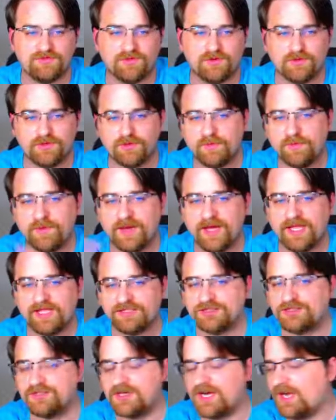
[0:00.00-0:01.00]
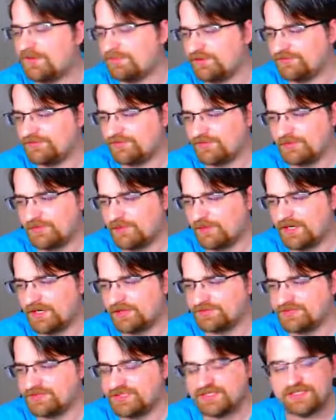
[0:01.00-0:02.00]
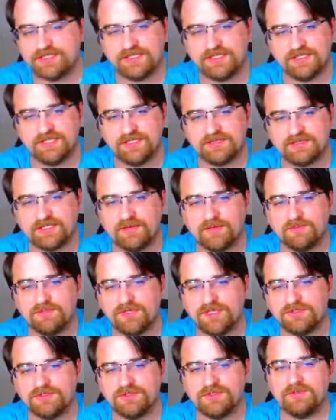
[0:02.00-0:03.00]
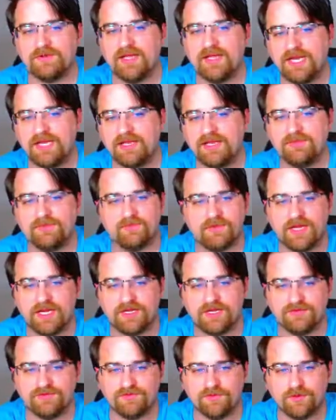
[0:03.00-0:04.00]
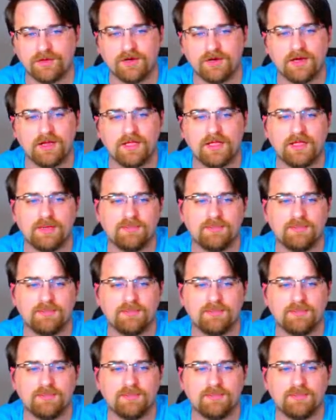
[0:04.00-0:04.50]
further, why it's dropping from around 60 something to 80, 84.